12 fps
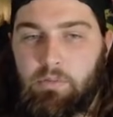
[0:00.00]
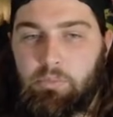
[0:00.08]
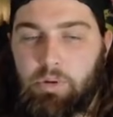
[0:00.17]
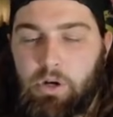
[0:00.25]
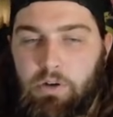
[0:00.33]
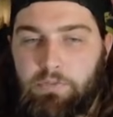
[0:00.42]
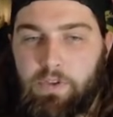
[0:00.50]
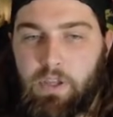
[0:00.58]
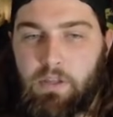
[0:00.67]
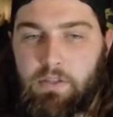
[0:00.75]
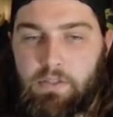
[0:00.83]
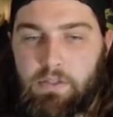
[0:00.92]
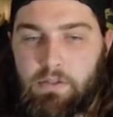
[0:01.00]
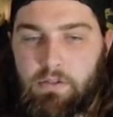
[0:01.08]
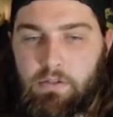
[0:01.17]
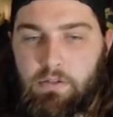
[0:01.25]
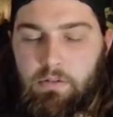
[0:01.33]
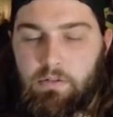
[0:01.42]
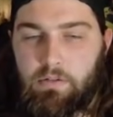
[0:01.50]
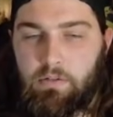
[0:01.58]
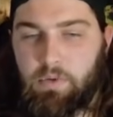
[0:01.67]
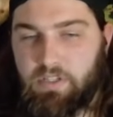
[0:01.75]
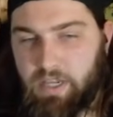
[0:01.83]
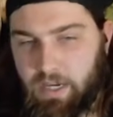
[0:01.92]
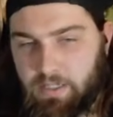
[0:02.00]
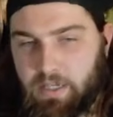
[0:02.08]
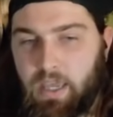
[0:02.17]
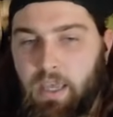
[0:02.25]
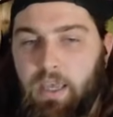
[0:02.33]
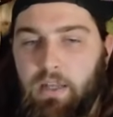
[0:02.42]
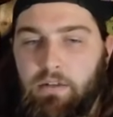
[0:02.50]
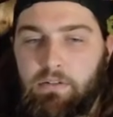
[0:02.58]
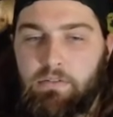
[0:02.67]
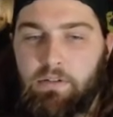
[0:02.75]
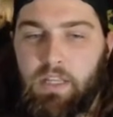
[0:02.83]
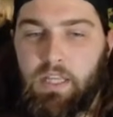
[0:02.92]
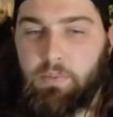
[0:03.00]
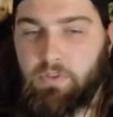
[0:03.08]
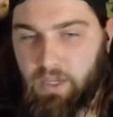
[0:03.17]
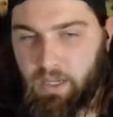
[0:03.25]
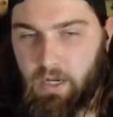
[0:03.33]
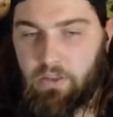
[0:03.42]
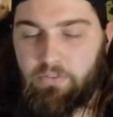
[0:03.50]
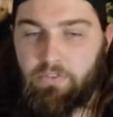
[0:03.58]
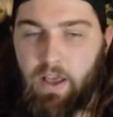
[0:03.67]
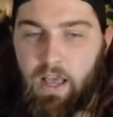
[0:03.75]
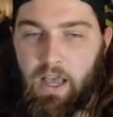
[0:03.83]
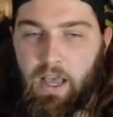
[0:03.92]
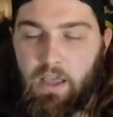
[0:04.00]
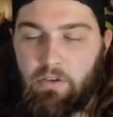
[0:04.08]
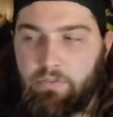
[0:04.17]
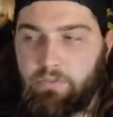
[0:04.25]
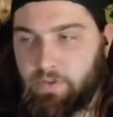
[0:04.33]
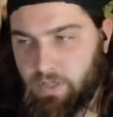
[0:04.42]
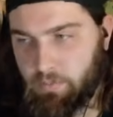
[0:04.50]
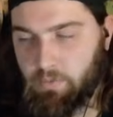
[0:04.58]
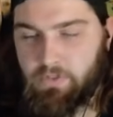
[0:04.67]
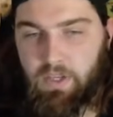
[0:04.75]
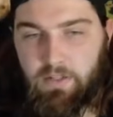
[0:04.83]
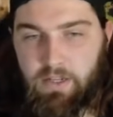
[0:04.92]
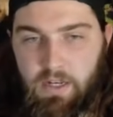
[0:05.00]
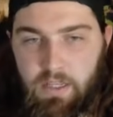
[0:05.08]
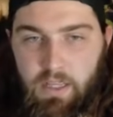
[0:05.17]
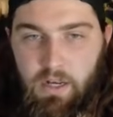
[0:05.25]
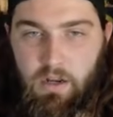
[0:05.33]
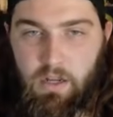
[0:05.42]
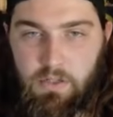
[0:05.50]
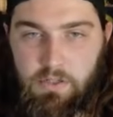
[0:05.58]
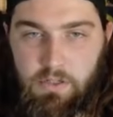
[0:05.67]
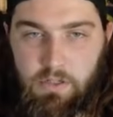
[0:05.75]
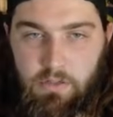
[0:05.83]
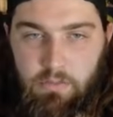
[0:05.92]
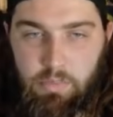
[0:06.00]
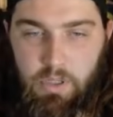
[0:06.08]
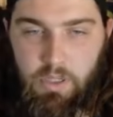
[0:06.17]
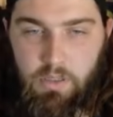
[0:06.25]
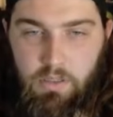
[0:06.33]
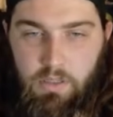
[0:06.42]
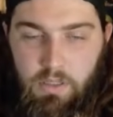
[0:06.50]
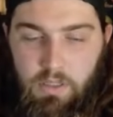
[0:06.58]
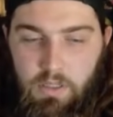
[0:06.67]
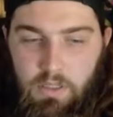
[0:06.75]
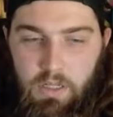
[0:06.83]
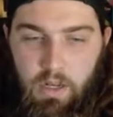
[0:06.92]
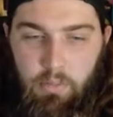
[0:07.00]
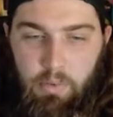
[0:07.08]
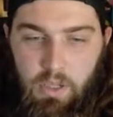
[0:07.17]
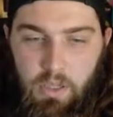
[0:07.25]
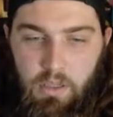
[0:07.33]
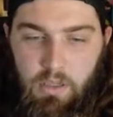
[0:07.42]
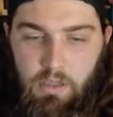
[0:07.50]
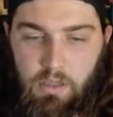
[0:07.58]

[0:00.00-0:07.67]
Perfect. We take 10, and then we'll take another 5, and then we'll take 10 again on next turn, but not a biggie.